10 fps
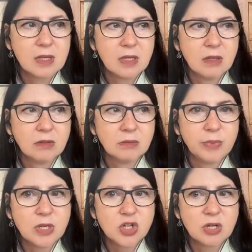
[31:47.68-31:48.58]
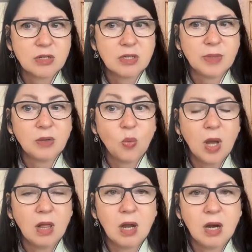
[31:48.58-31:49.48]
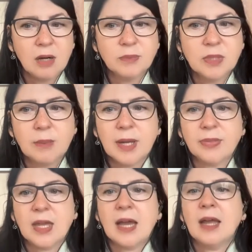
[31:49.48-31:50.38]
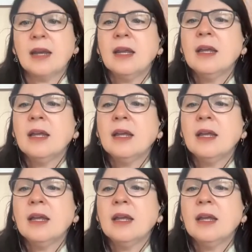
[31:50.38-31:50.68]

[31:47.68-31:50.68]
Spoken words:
you'll be sure to be well armed about that.